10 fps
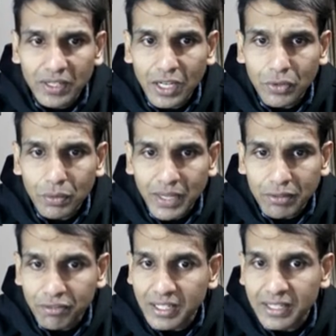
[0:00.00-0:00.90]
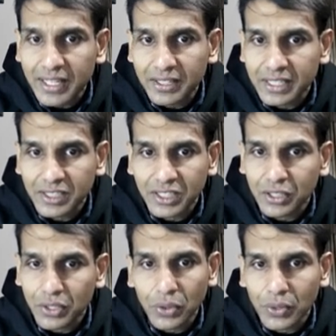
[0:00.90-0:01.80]
Now you might feel they are touching.
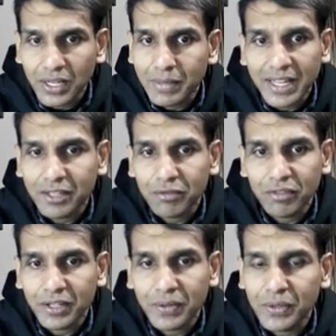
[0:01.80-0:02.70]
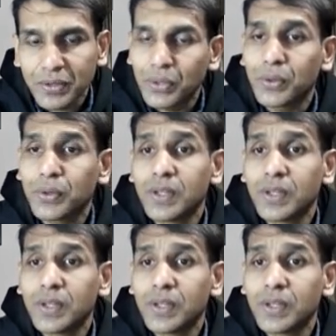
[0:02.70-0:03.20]
No, I'll magnify. No.